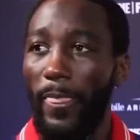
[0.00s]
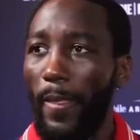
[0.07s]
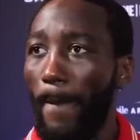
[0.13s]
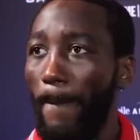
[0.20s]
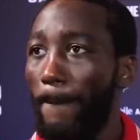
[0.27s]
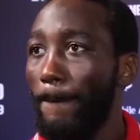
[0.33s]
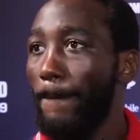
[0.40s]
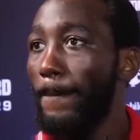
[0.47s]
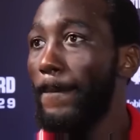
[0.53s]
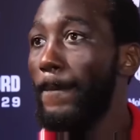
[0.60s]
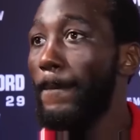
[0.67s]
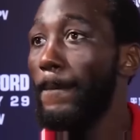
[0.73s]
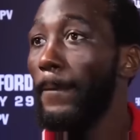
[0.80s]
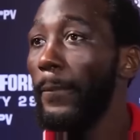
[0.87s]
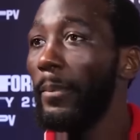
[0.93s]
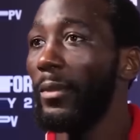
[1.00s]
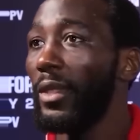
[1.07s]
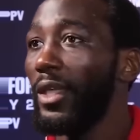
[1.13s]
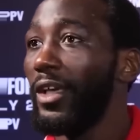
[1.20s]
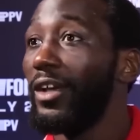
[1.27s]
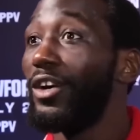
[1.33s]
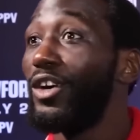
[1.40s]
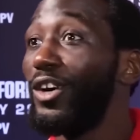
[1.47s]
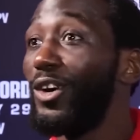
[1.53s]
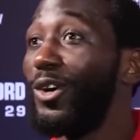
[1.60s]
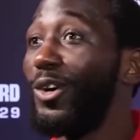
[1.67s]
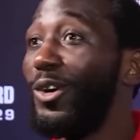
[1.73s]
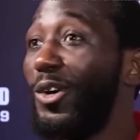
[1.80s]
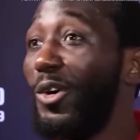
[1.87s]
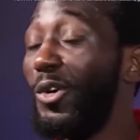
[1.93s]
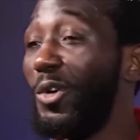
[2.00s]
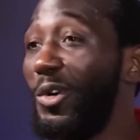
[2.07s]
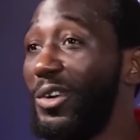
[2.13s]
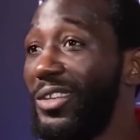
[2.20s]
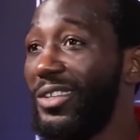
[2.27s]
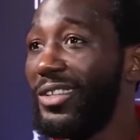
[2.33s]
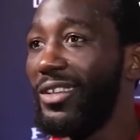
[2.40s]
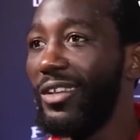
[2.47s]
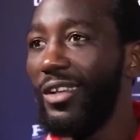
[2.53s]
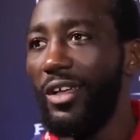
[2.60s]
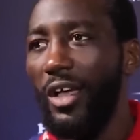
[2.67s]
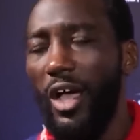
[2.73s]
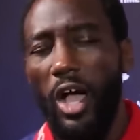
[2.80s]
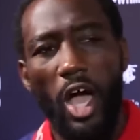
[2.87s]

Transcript: Despite his confidence in Crawford, Davis also